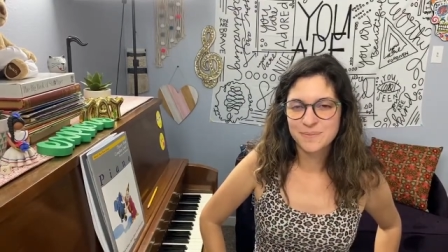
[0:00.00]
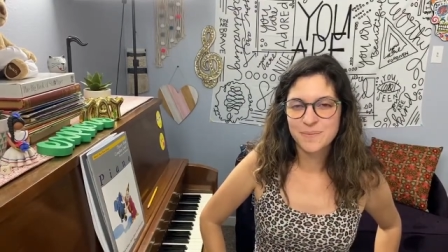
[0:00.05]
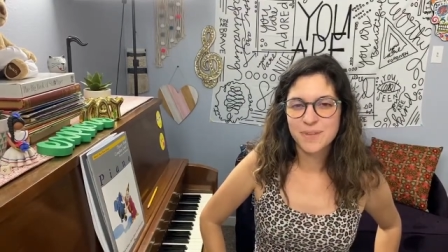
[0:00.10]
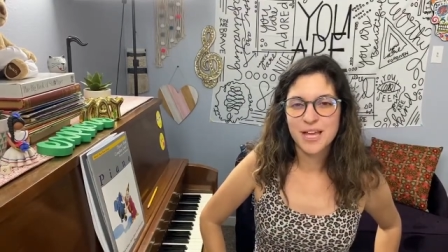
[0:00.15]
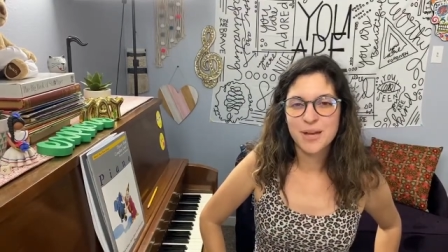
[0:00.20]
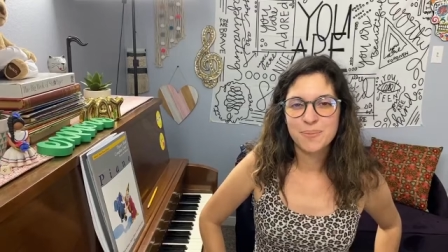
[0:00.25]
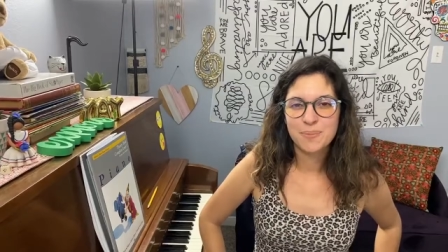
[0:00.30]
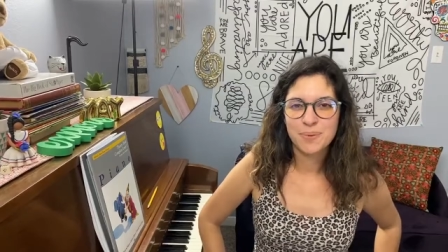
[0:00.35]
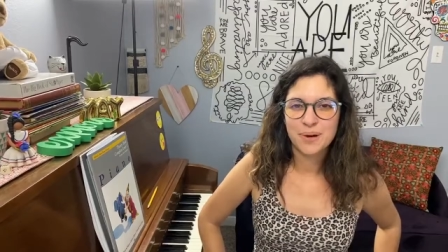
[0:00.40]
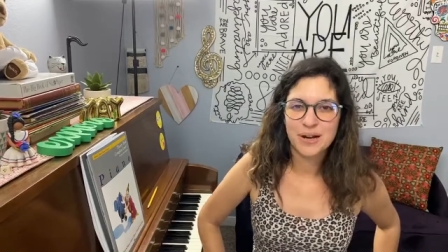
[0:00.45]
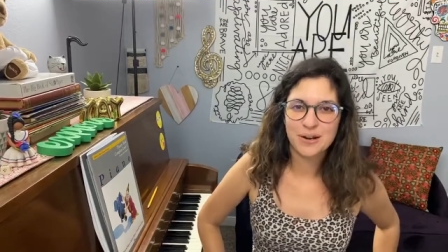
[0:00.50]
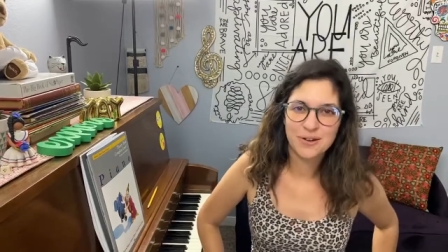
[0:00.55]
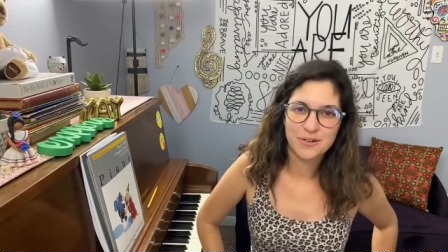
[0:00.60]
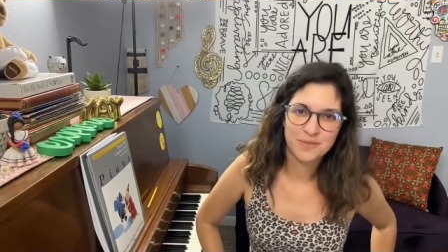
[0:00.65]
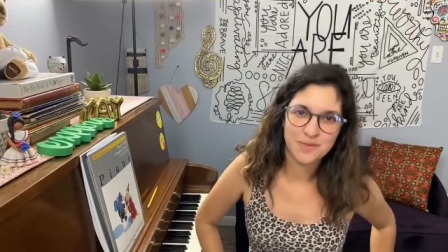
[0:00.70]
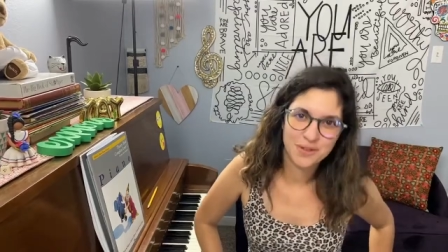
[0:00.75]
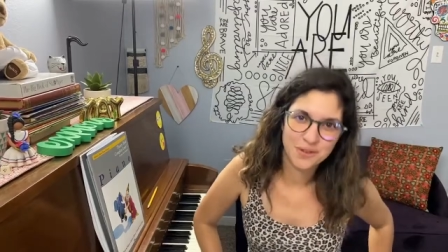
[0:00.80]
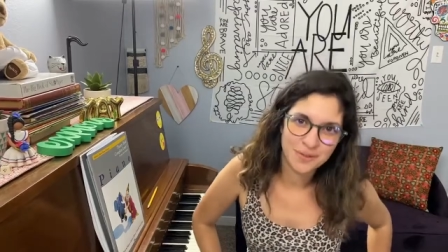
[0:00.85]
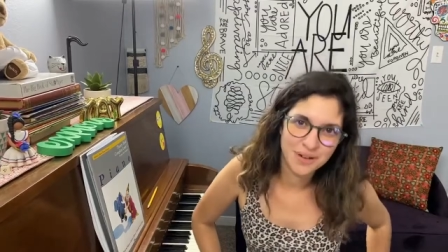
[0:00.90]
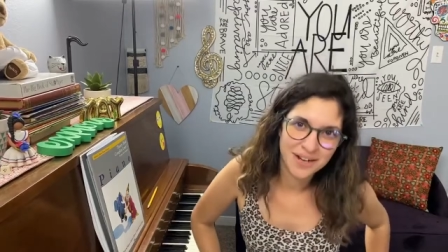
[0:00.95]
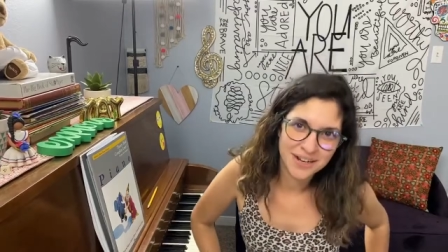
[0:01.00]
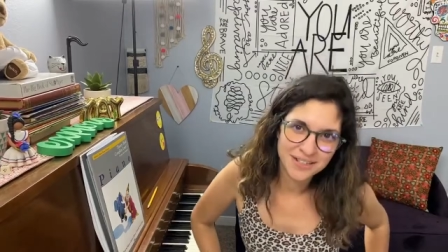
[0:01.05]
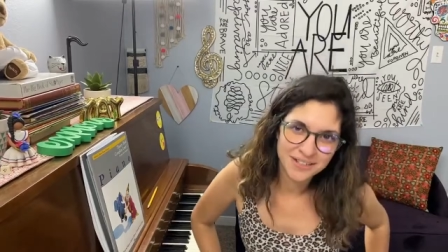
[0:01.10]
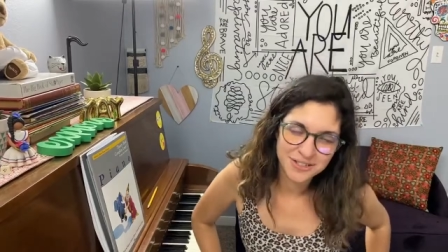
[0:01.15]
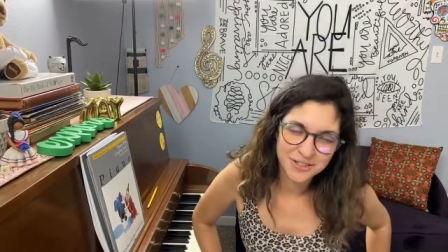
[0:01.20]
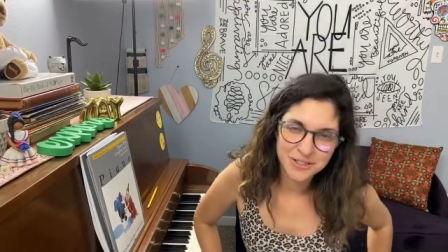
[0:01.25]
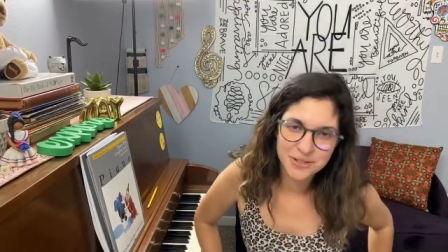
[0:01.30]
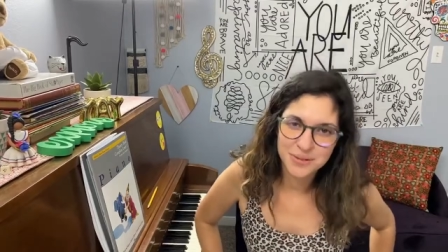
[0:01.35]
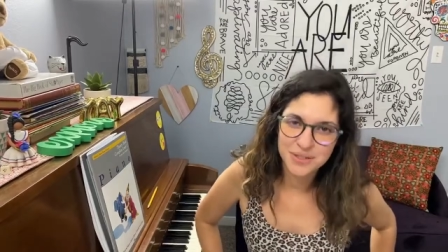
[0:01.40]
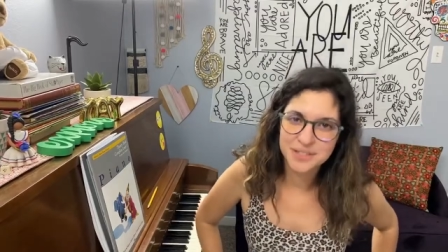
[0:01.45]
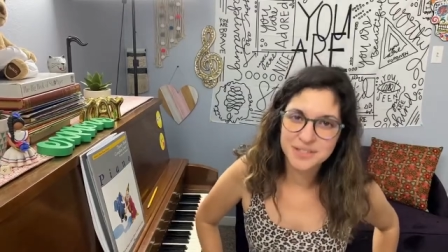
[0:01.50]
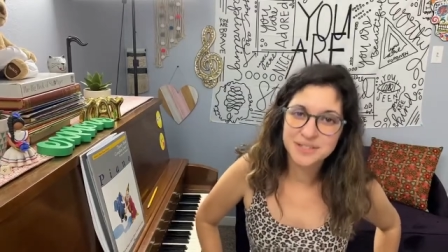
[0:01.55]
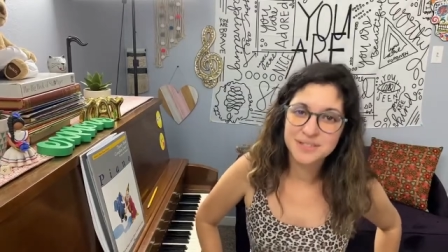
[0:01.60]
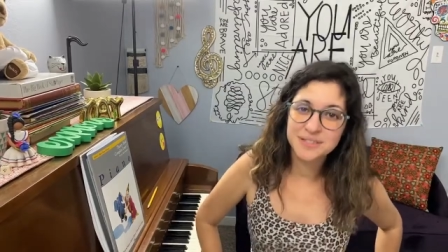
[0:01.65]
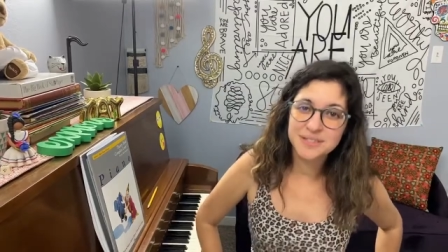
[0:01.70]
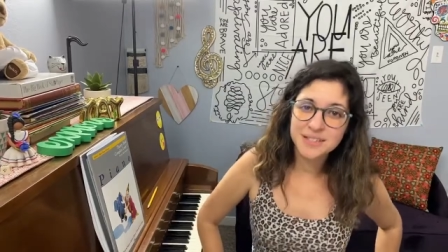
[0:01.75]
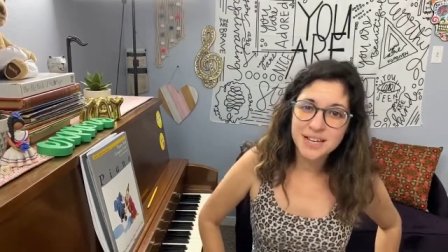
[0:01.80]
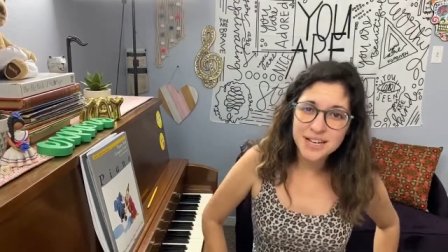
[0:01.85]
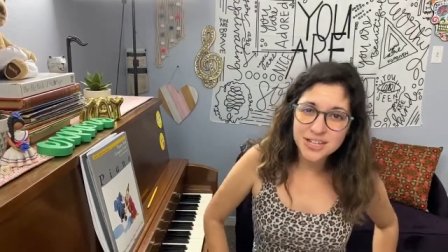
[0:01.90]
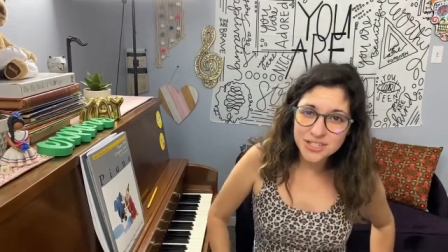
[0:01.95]
I'm proud of you guys. You're doing
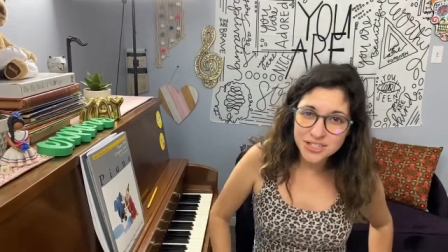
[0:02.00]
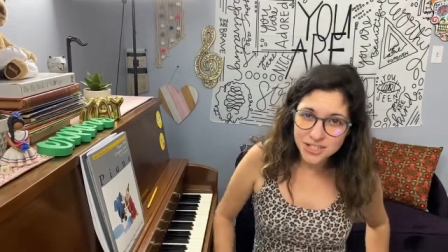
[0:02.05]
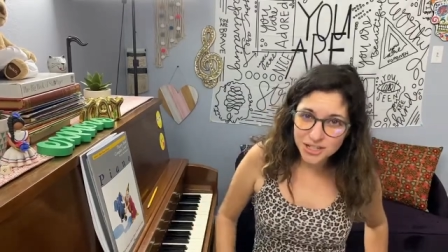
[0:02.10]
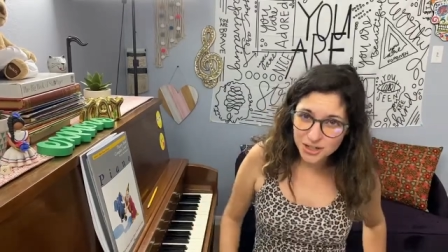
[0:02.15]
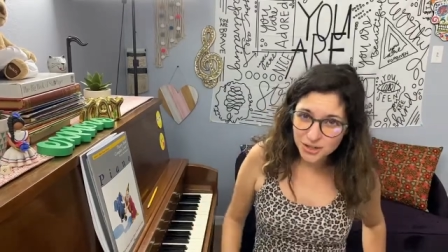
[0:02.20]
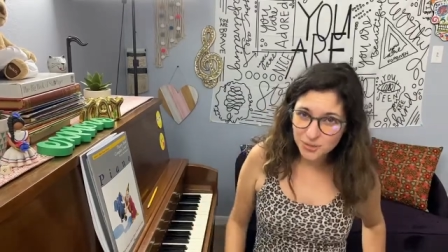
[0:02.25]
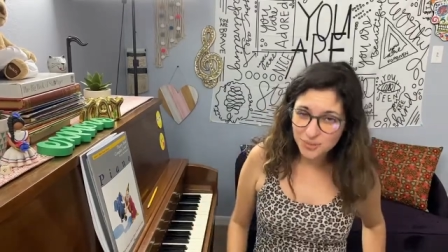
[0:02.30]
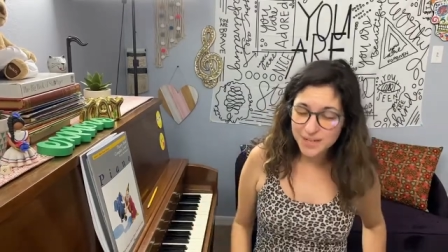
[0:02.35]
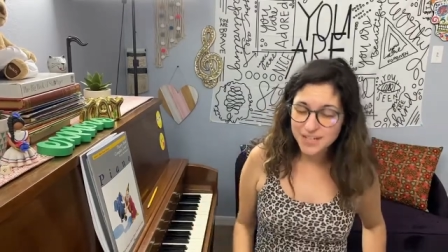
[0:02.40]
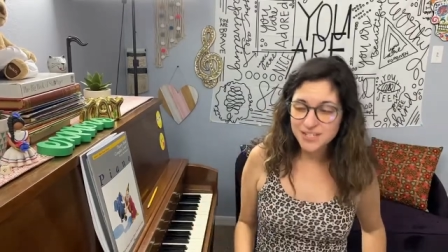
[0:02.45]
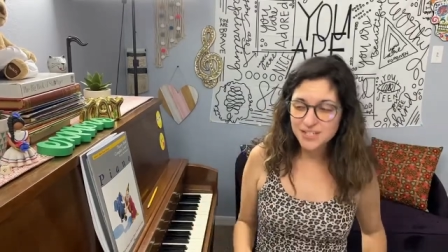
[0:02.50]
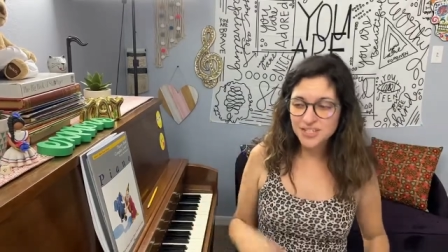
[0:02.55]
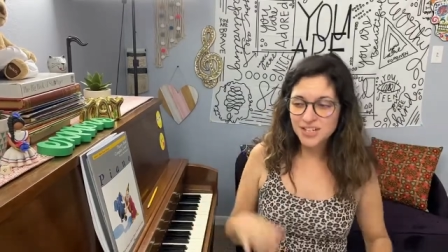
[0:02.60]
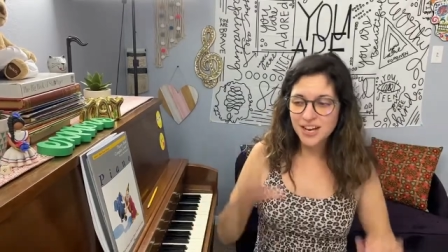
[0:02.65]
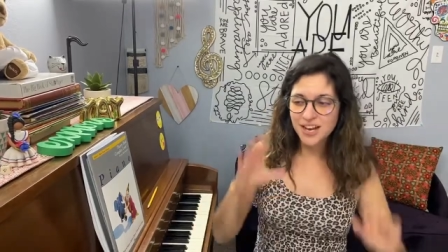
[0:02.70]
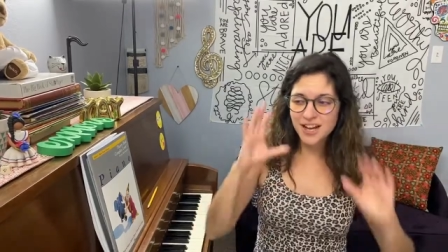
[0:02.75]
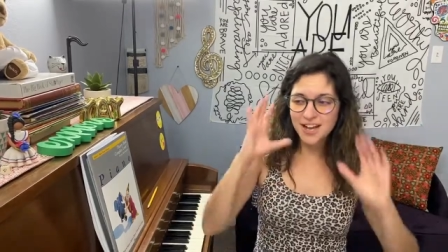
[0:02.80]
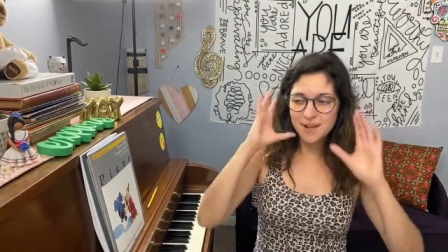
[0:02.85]
such a great job.